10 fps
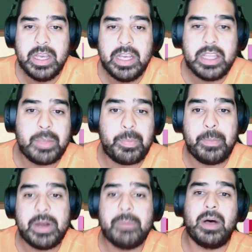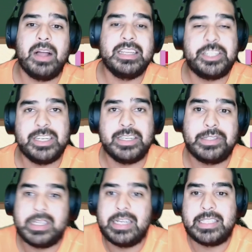The Premier Ball is
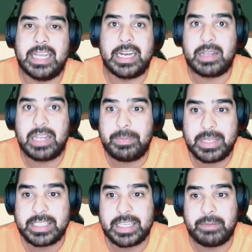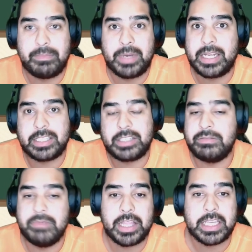just aesthetically pleasing, but it's
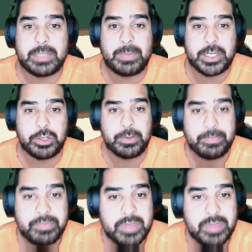nothing special.